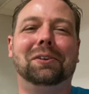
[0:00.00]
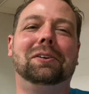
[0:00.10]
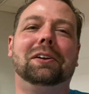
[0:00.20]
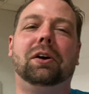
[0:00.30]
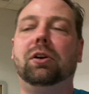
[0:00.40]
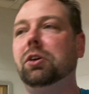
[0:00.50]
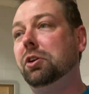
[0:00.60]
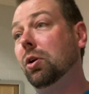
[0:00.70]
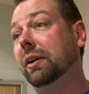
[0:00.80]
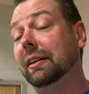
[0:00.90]
you know, you don't,
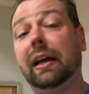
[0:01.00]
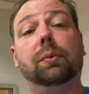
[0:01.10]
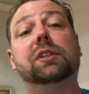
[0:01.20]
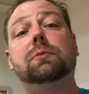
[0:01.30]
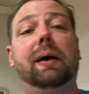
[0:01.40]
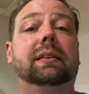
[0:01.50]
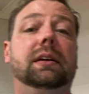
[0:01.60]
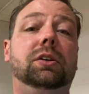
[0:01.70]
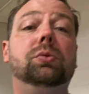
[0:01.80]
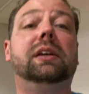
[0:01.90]
you don't get that respect
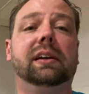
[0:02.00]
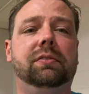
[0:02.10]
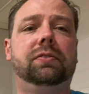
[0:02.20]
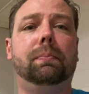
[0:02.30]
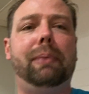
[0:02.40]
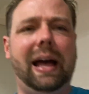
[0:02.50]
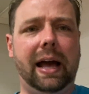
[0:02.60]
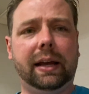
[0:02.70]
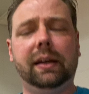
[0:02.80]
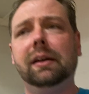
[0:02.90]
that you give
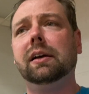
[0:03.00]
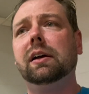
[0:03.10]
back.